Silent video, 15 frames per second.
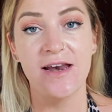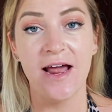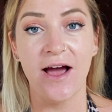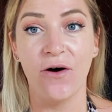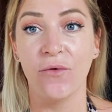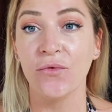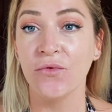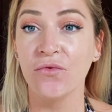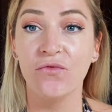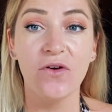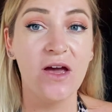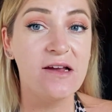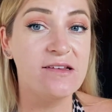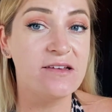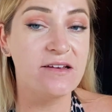now,
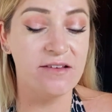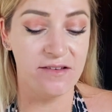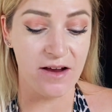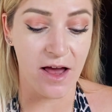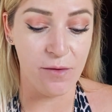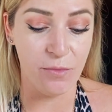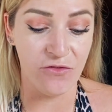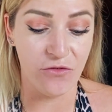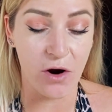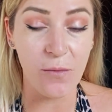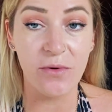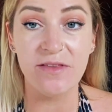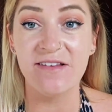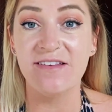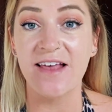face is done. Before I
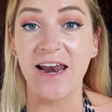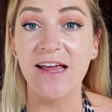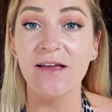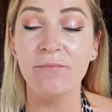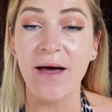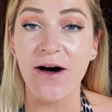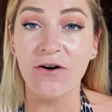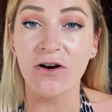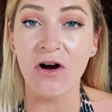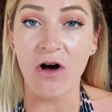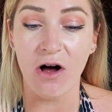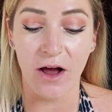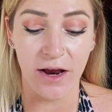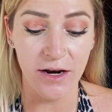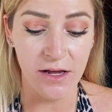put the setting powder
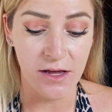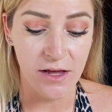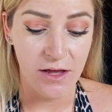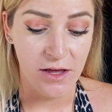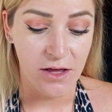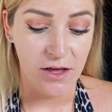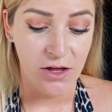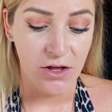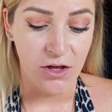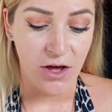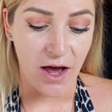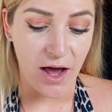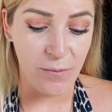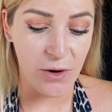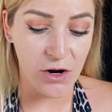on,
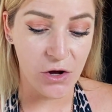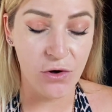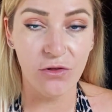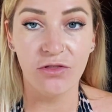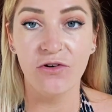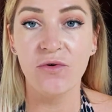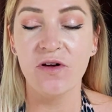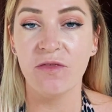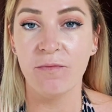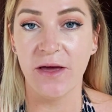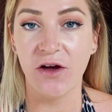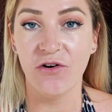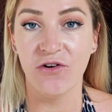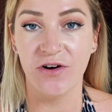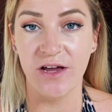I'm gonna go through with
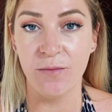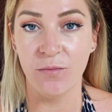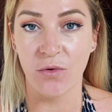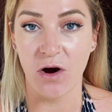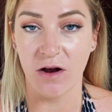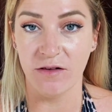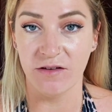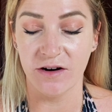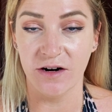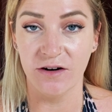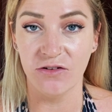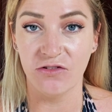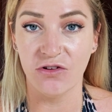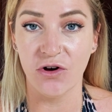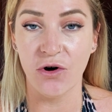my cream
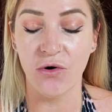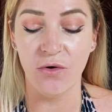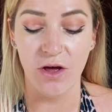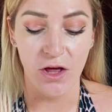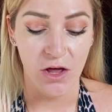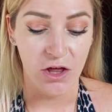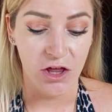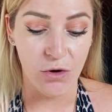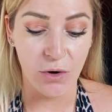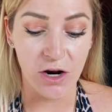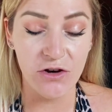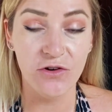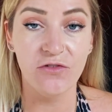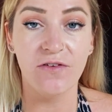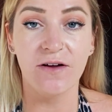bronzer. So you
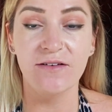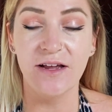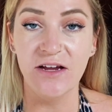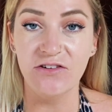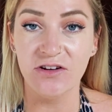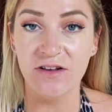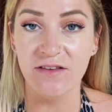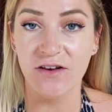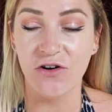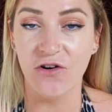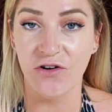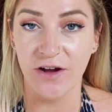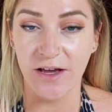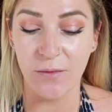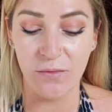wanna do foundations and
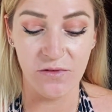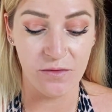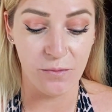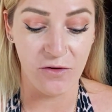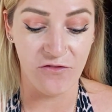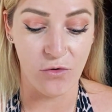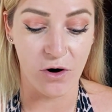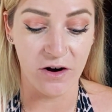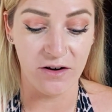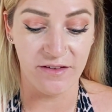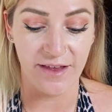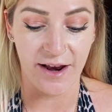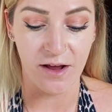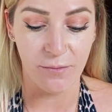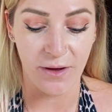creams before your
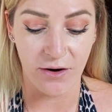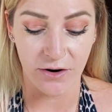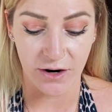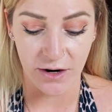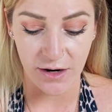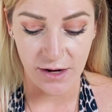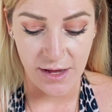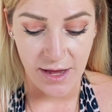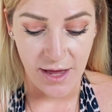setting powder.